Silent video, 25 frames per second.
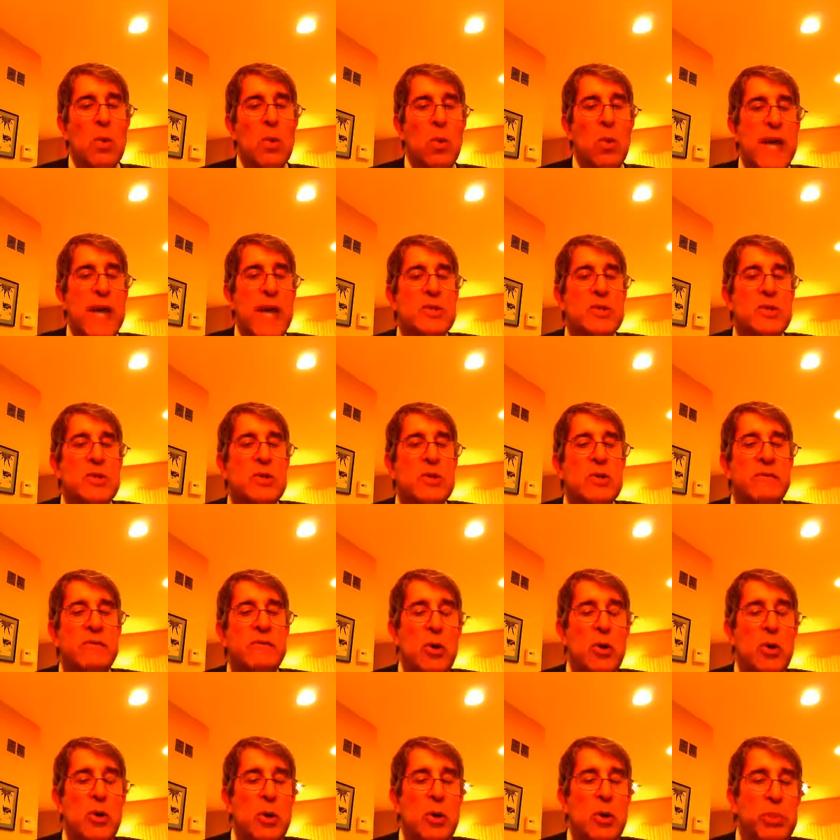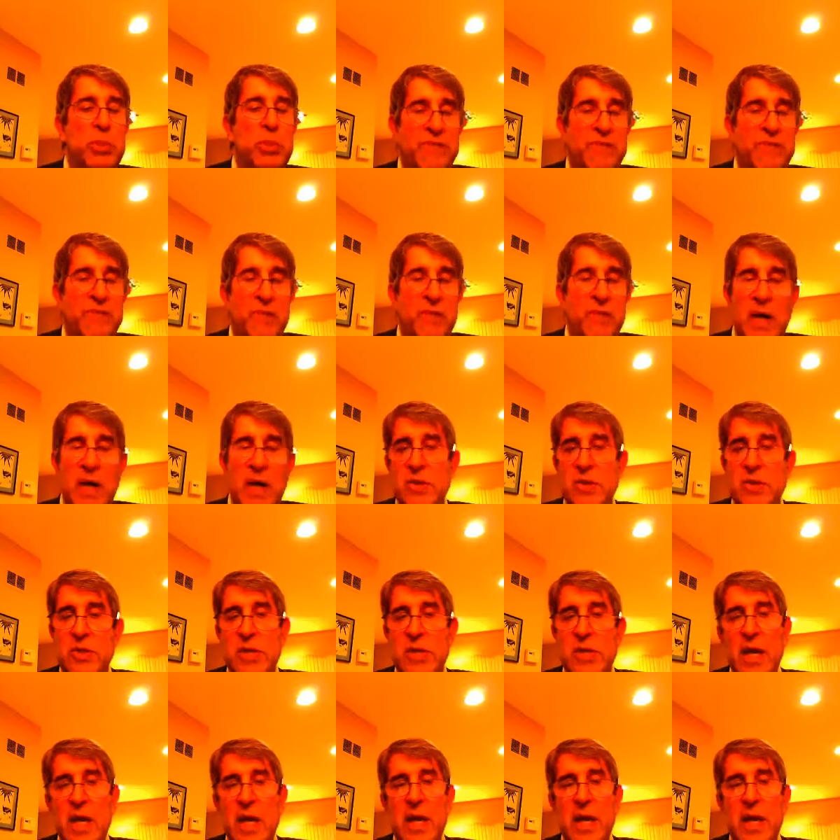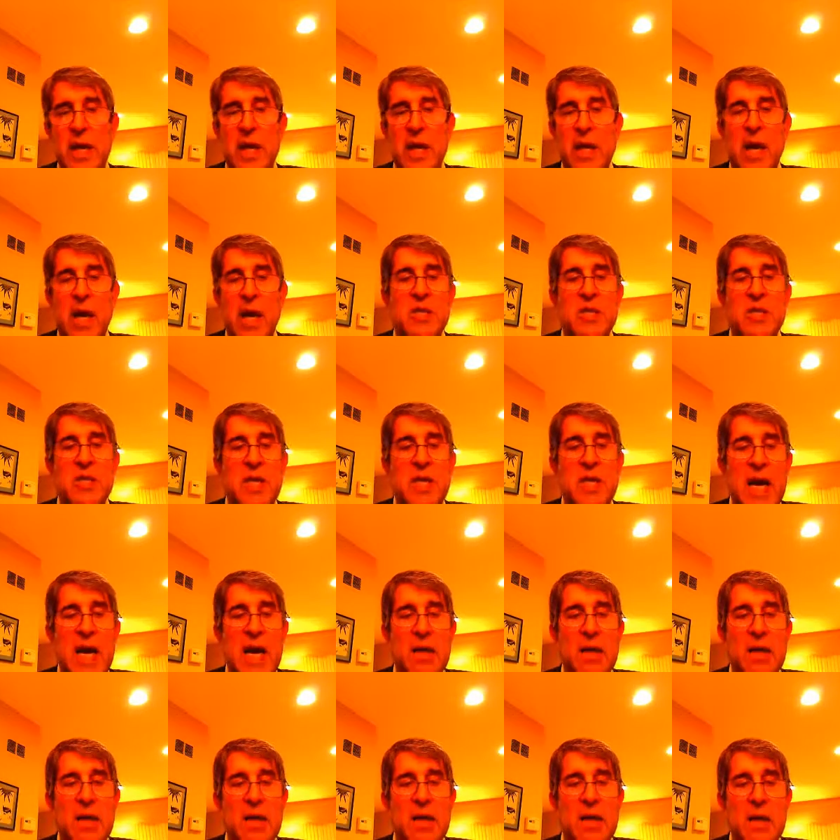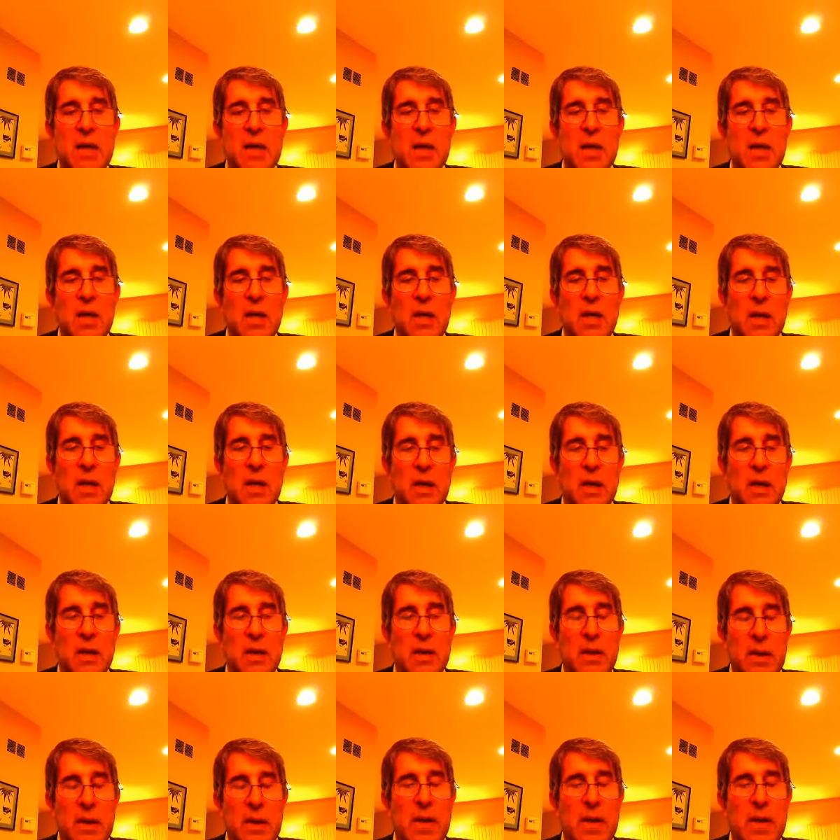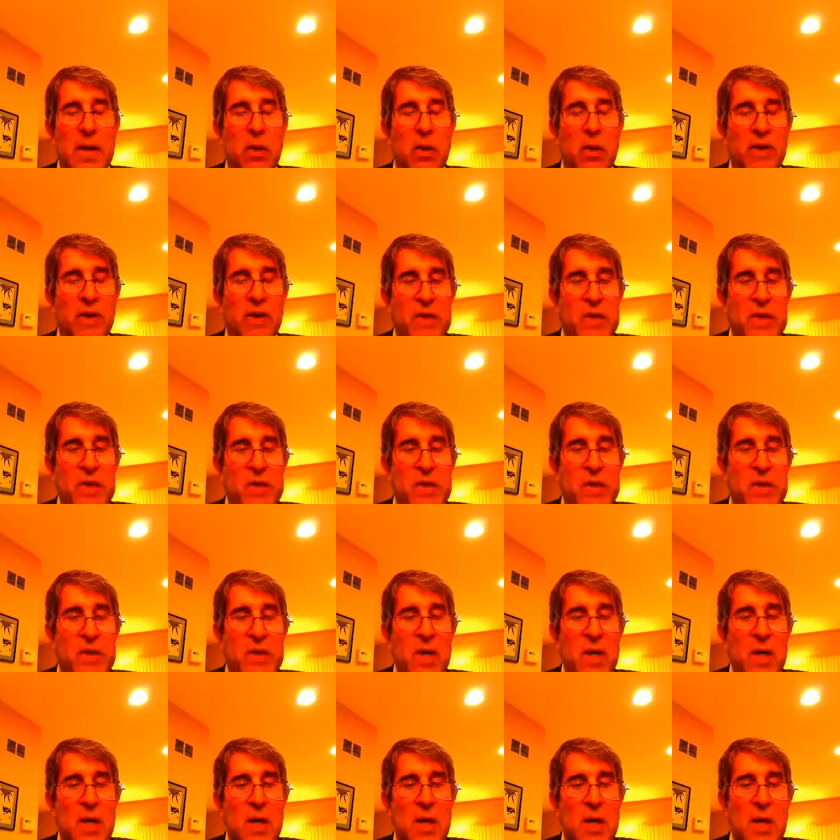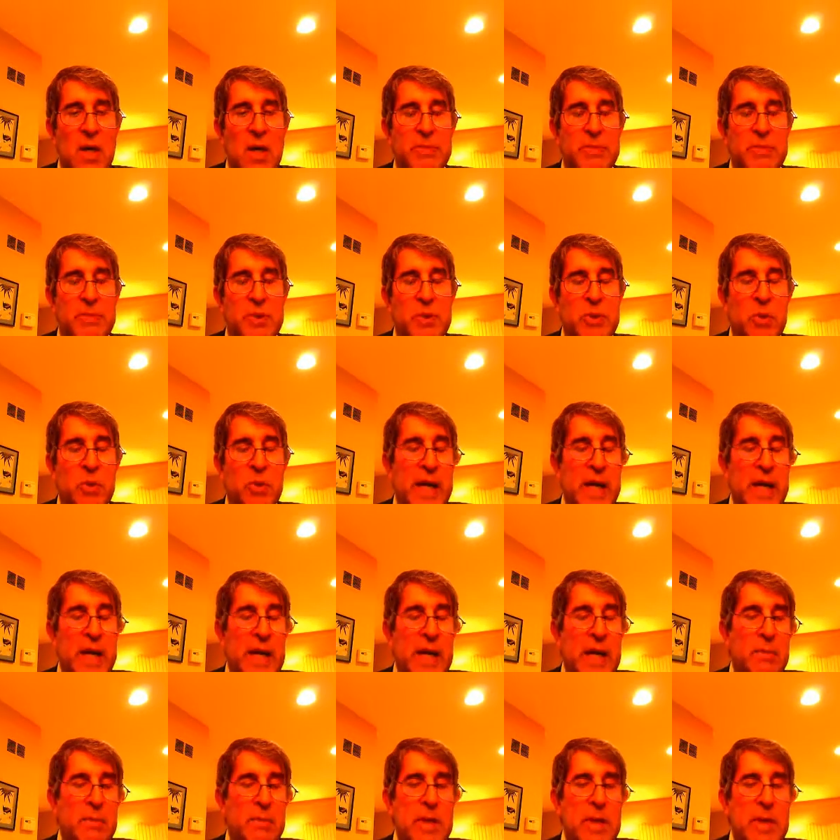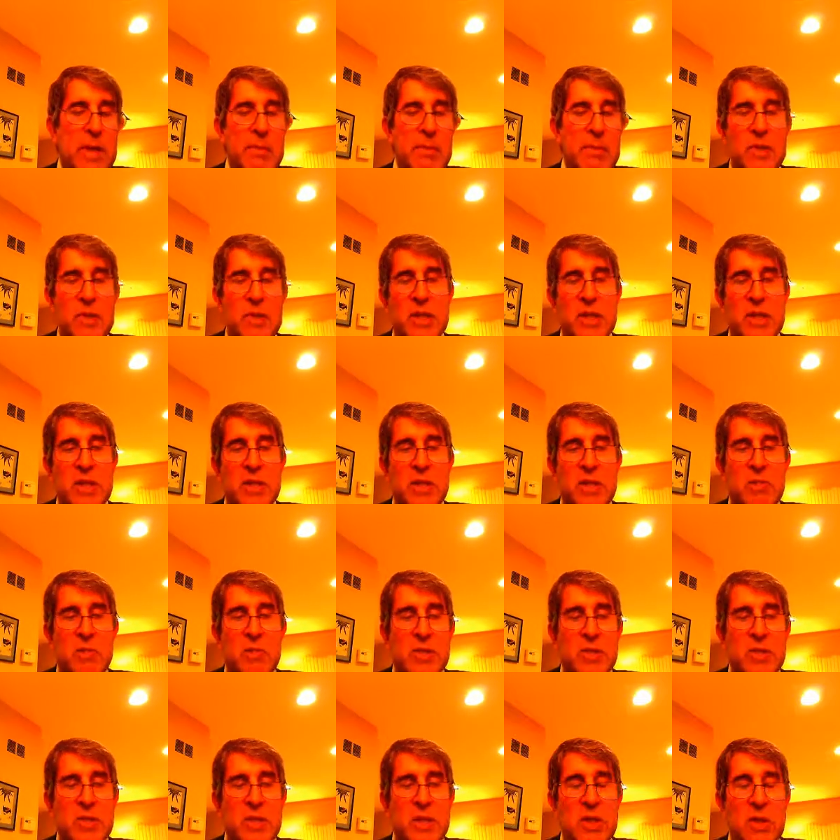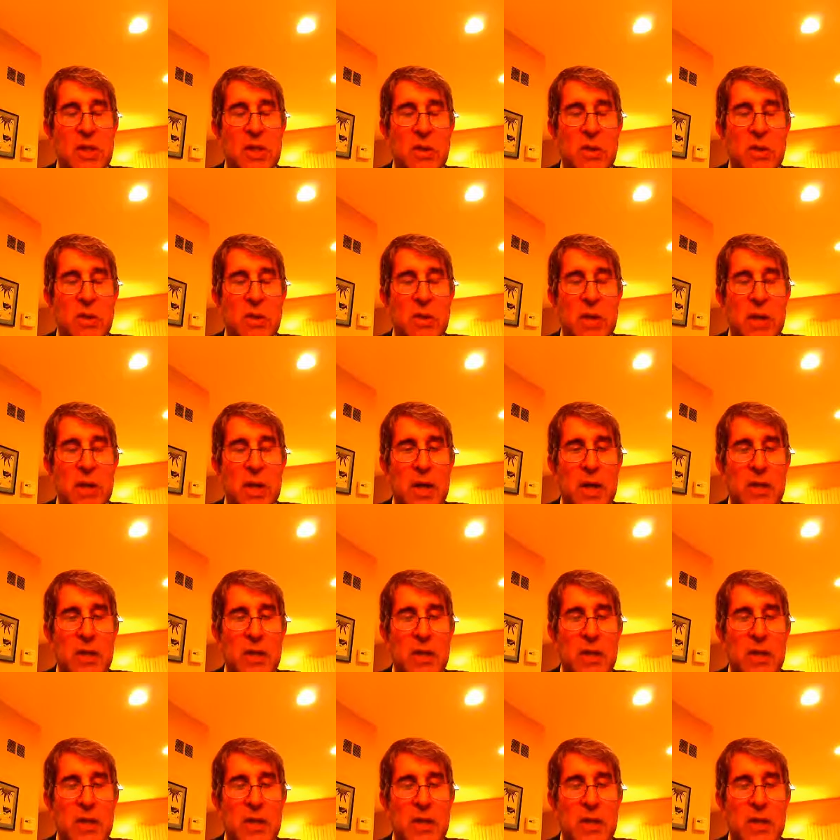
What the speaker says: We had 2 photoblepharons in our tank in my office up to about maybe 6 months ago.